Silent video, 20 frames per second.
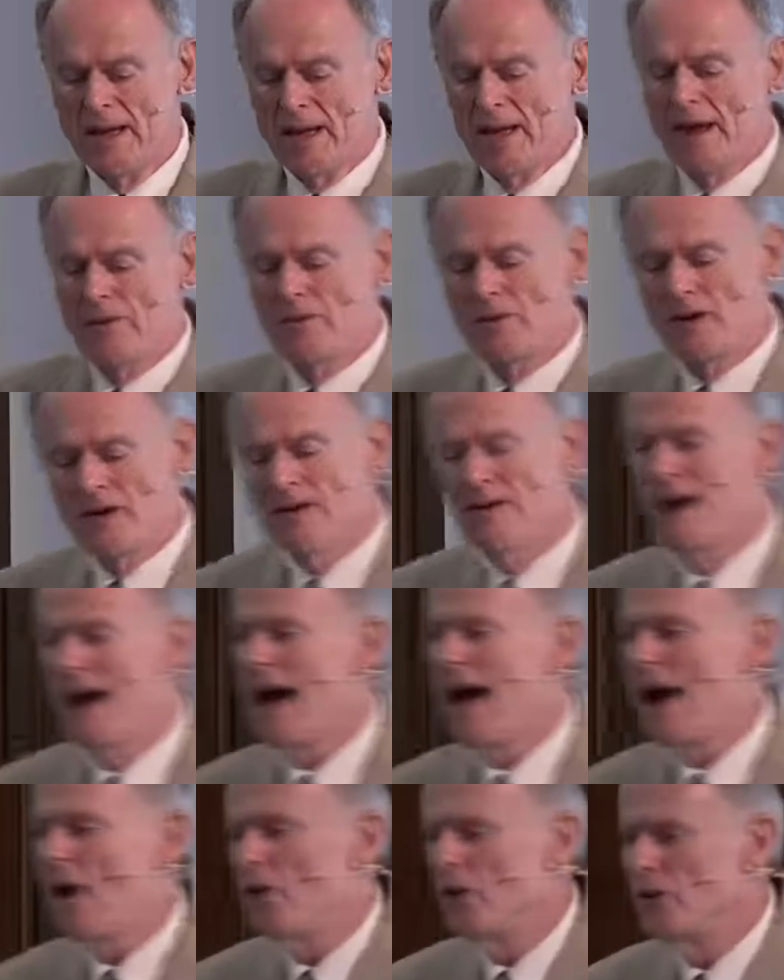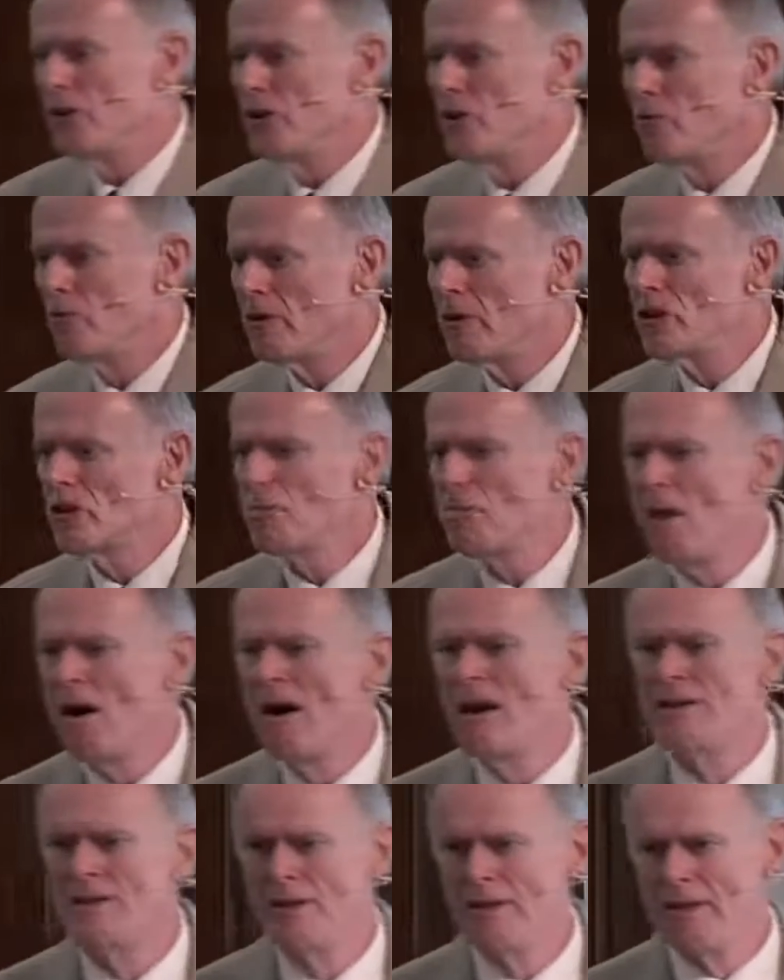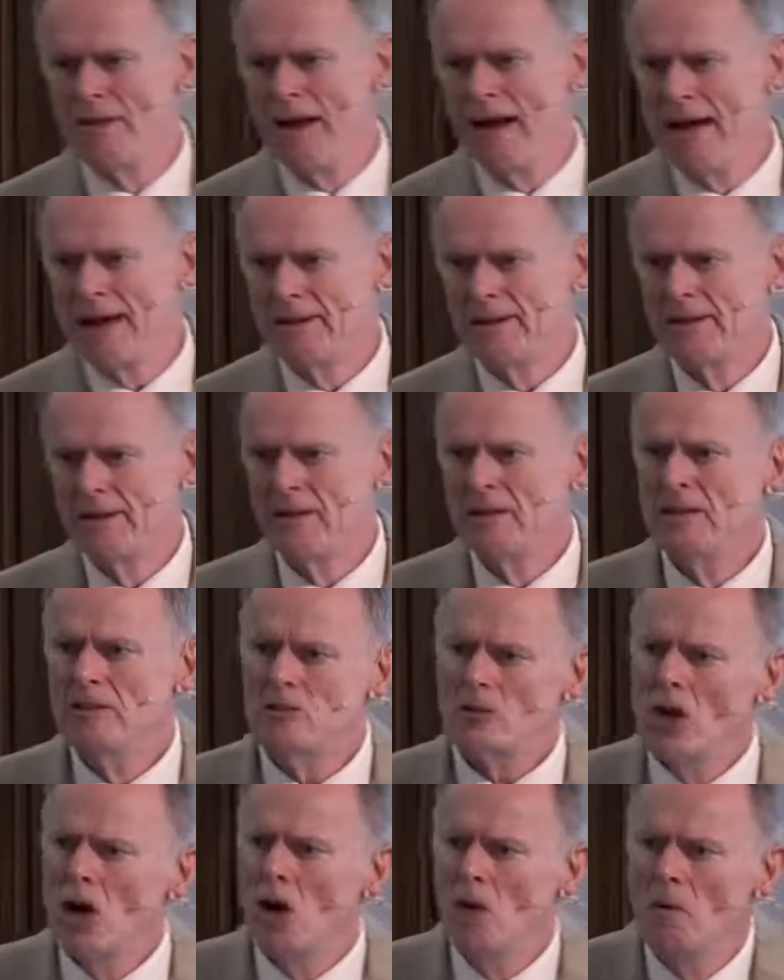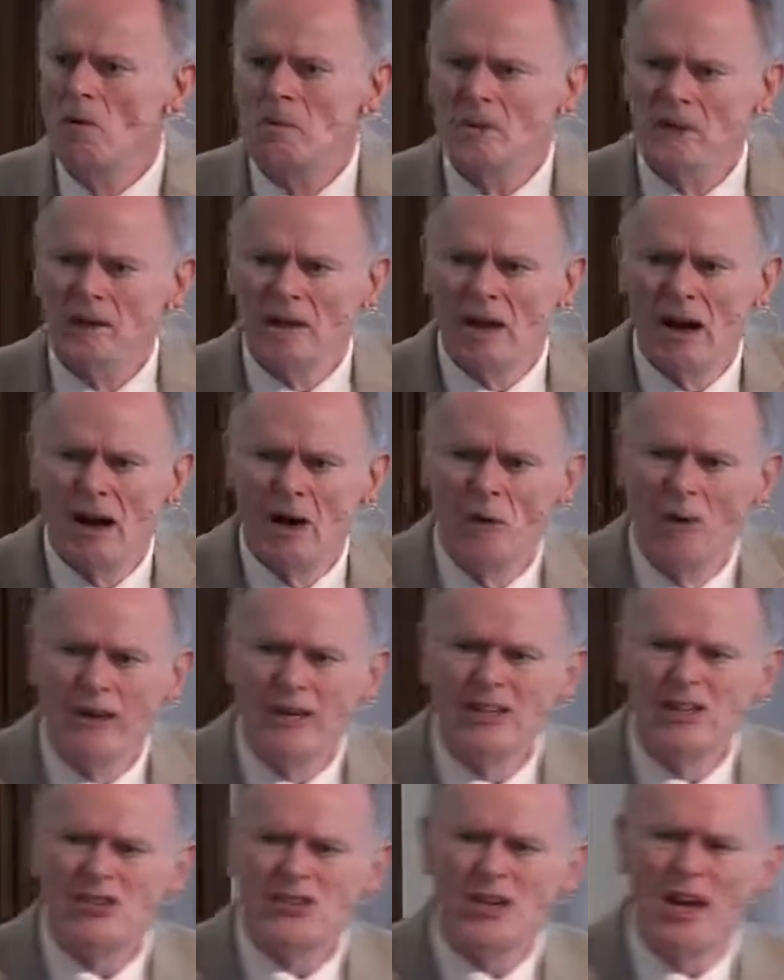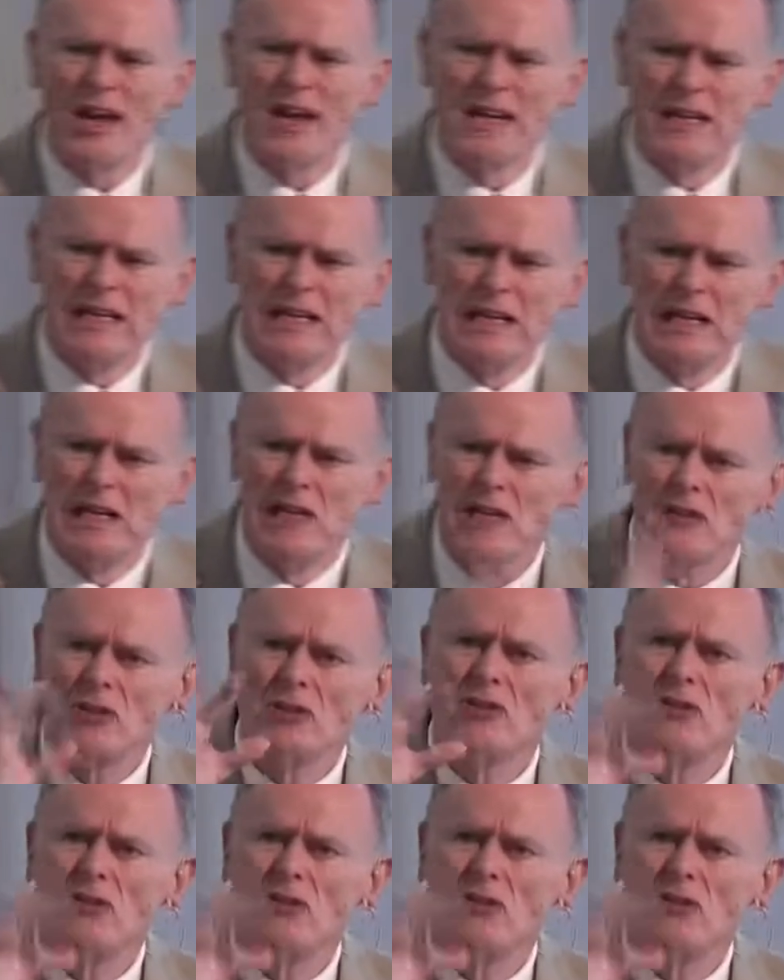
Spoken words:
And then how do you respond to that? So what he's saying is, in